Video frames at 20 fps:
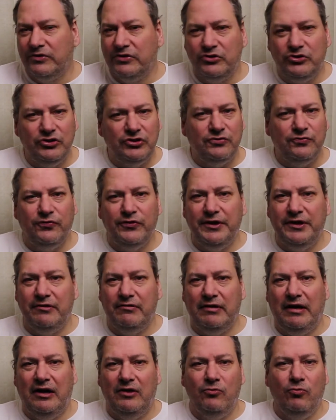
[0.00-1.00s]
Just
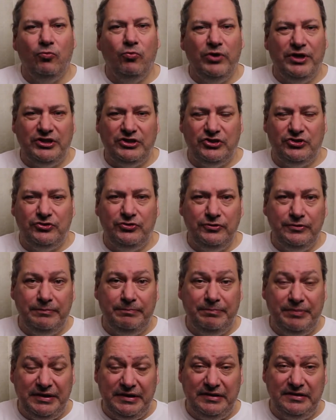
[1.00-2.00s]
figure out which two
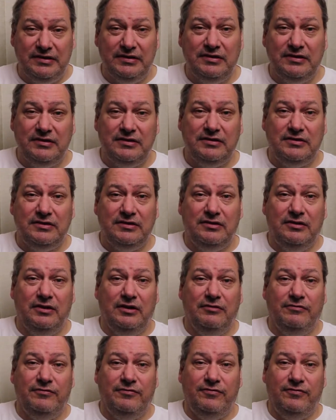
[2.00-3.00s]
pieces
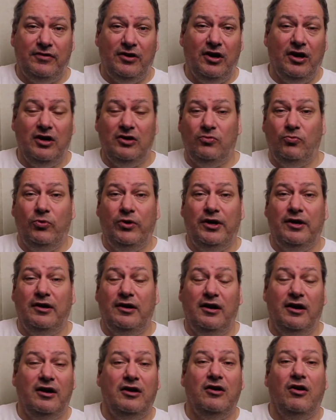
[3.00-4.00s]
of
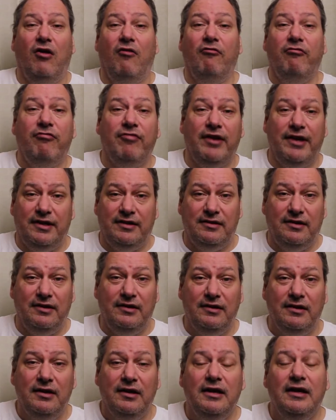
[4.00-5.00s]
hardware are
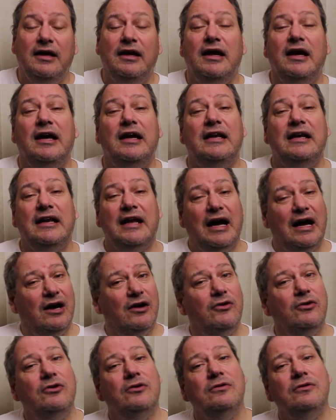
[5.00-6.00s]
conflicting. And
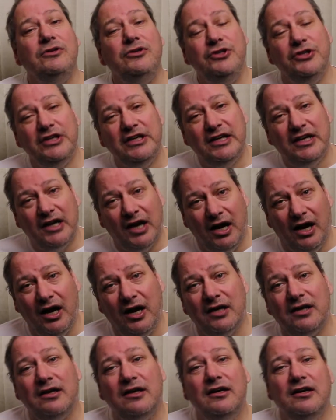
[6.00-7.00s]
now you
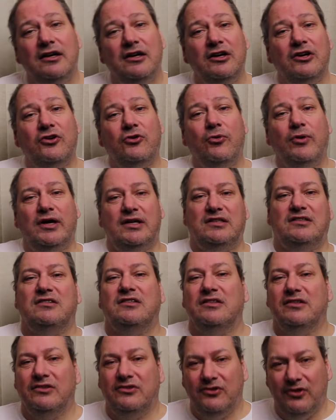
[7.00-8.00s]
got a
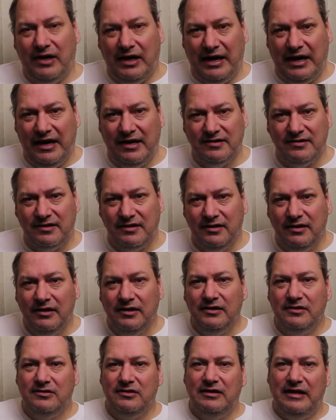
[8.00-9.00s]
question to ask.
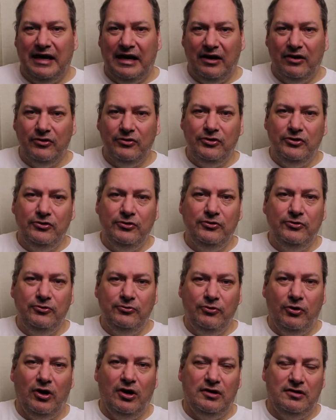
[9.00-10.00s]
So now
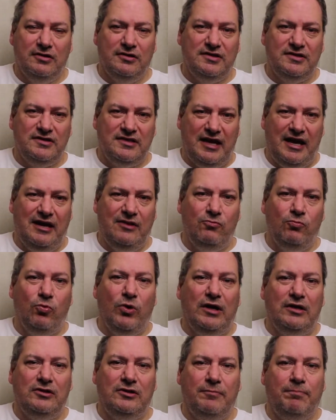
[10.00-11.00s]
you understand
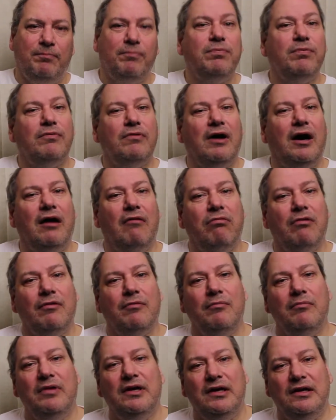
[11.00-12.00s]
what the
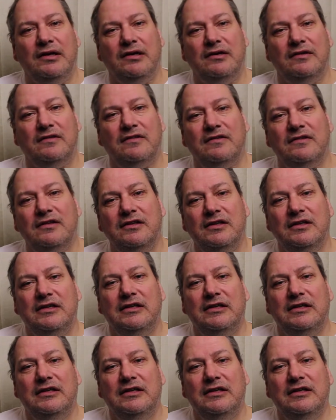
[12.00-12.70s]
problem is.